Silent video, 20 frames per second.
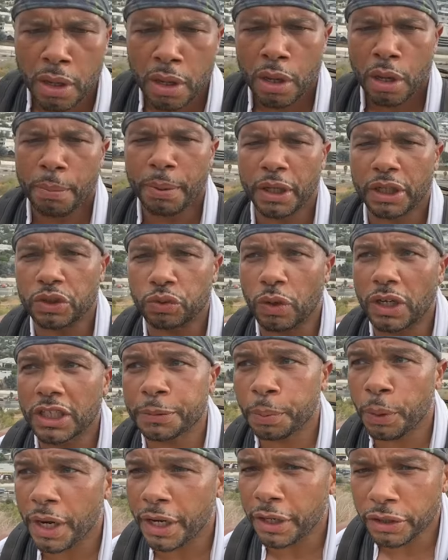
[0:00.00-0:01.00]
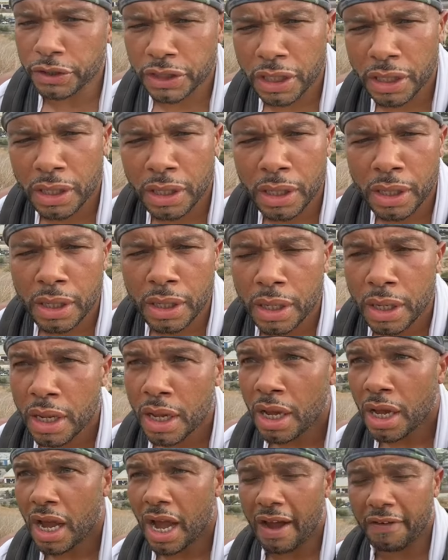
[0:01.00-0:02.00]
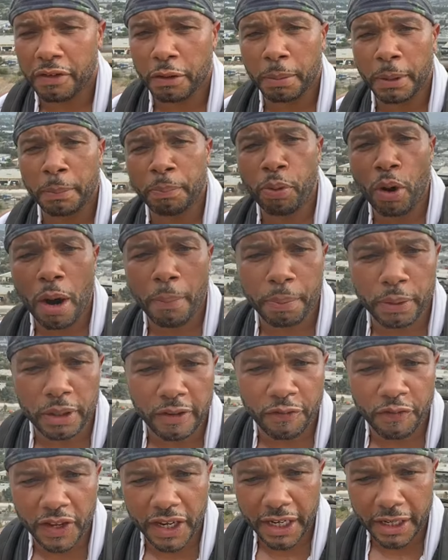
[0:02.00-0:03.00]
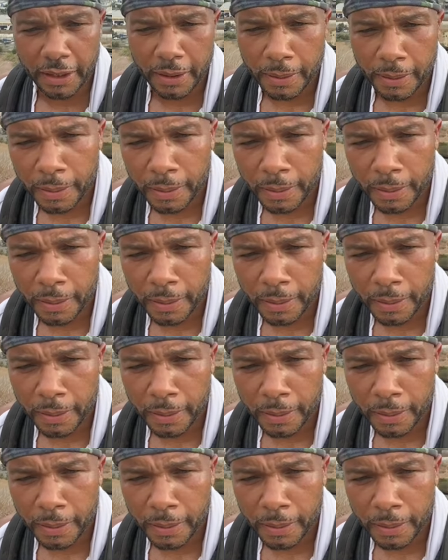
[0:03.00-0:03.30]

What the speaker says: Because respirators have to be properly fitted.